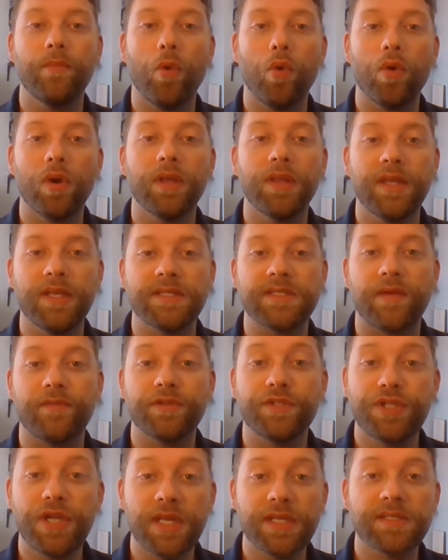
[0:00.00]
or at least
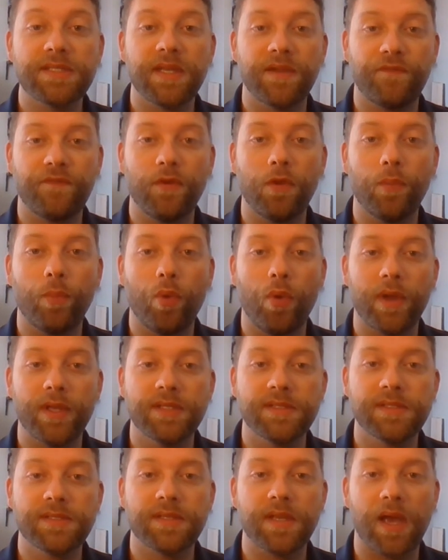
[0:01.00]
have a chance at full
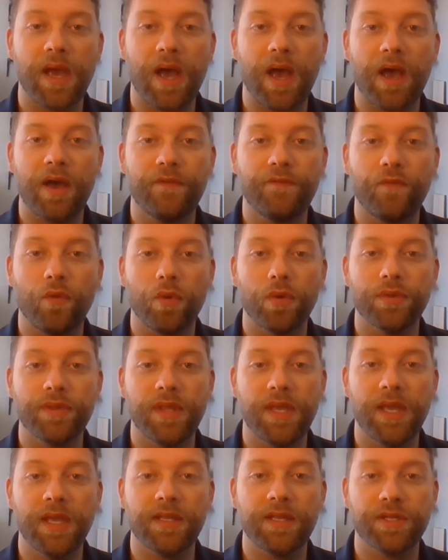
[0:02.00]
points for
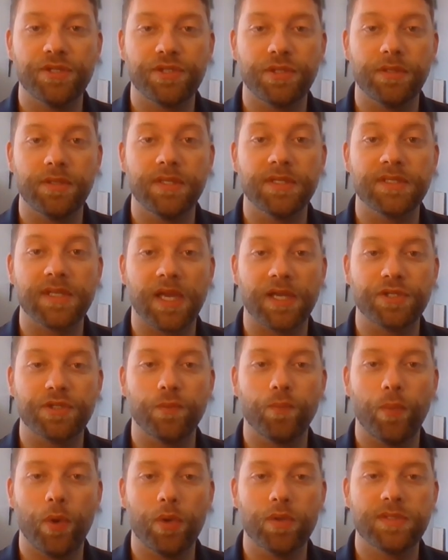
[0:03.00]
the initial
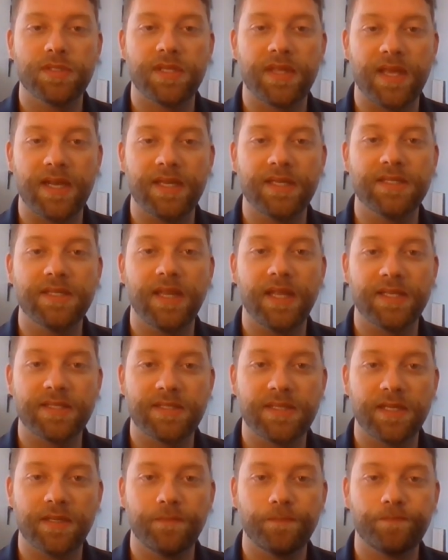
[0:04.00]
discussion post that is
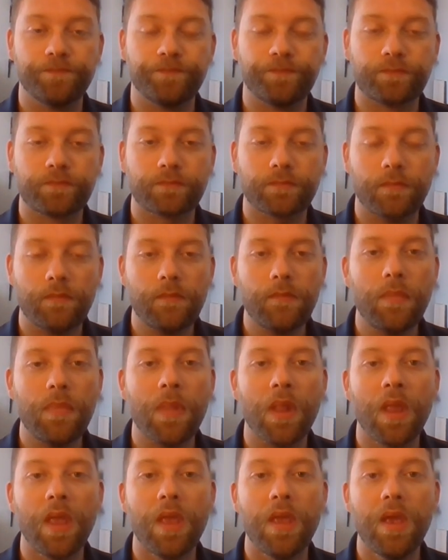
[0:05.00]
listed.
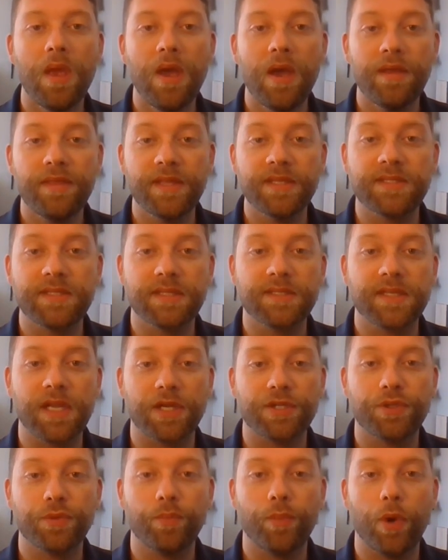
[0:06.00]
This
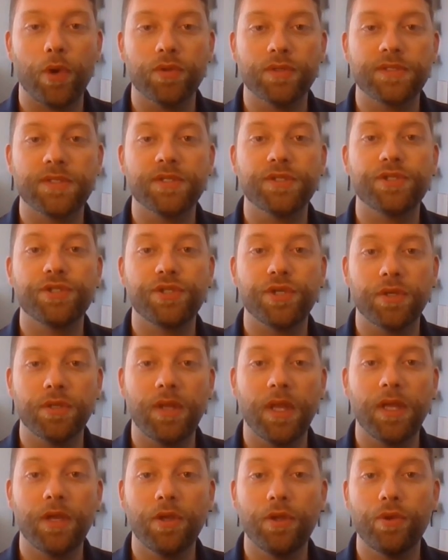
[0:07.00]
discussion post
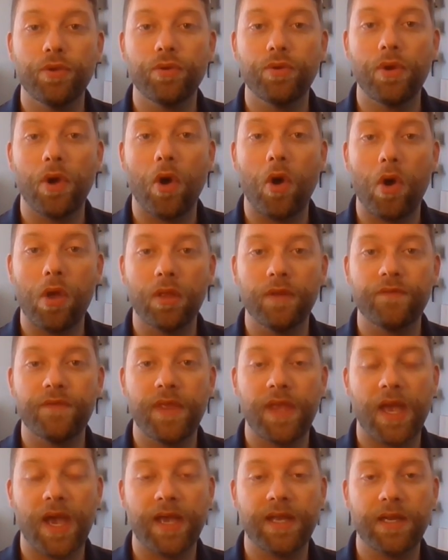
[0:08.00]
should include all of
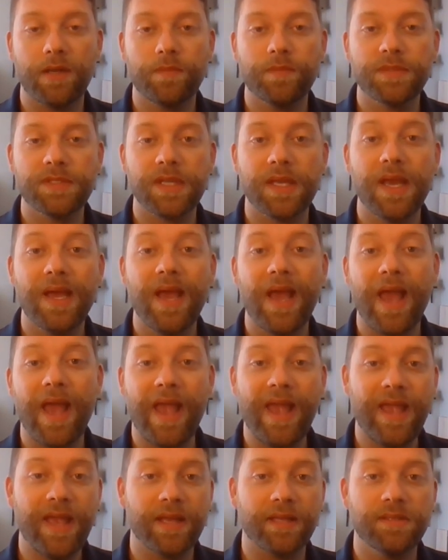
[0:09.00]
the items,
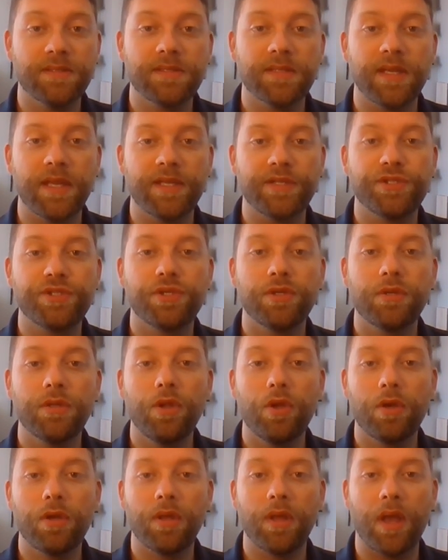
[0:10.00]
and it should
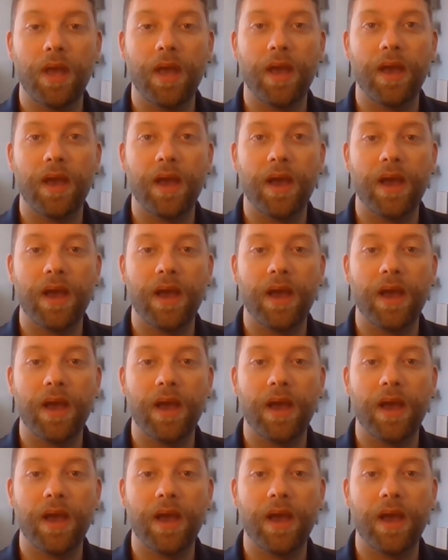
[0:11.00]
look